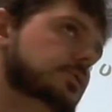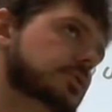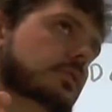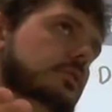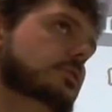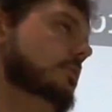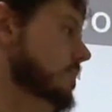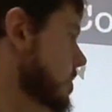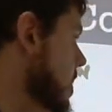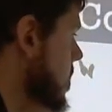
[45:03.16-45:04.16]
onto the sensor.
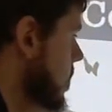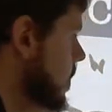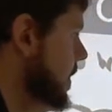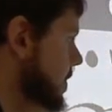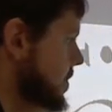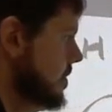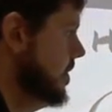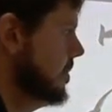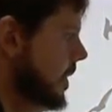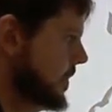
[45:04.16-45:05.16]
Or you can just draw a
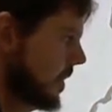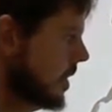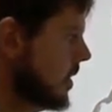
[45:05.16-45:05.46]
picture